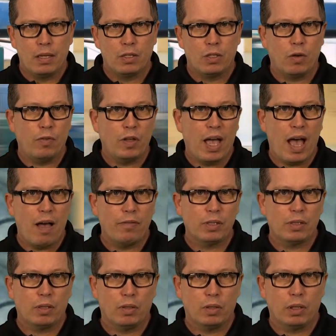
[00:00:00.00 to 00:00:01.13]
So if you have a
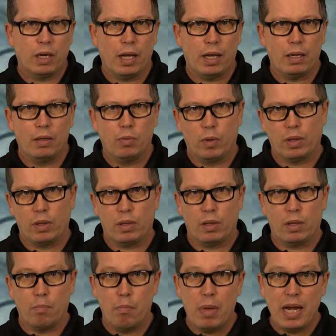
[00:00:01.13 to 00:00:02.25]
cylinder head with
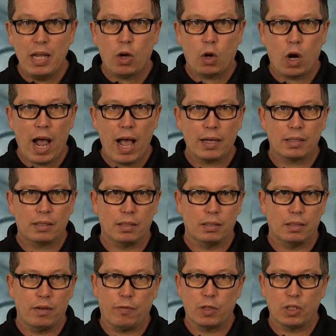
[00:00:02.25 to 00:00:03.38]
many cracks in
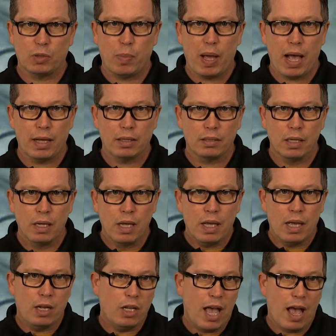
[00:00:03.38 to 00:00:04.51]
different spots
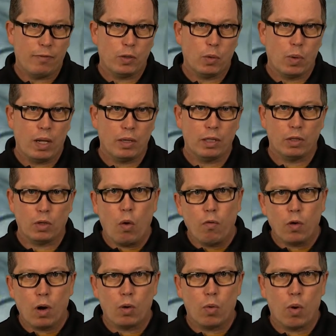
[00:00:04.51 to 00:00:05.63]
and you have to weld it, the
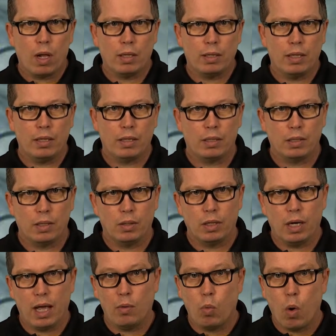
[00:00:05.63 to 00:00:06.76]
overall quality of the cylinder
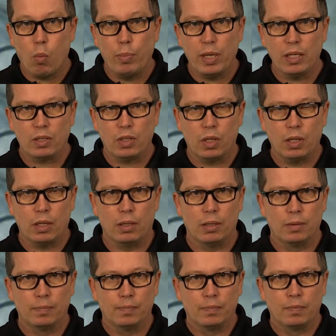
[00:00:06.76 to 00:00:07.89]
head won't be as good.
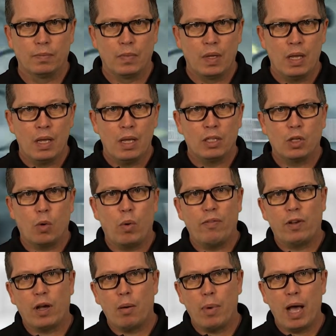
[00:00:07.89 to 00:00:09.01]
So we've come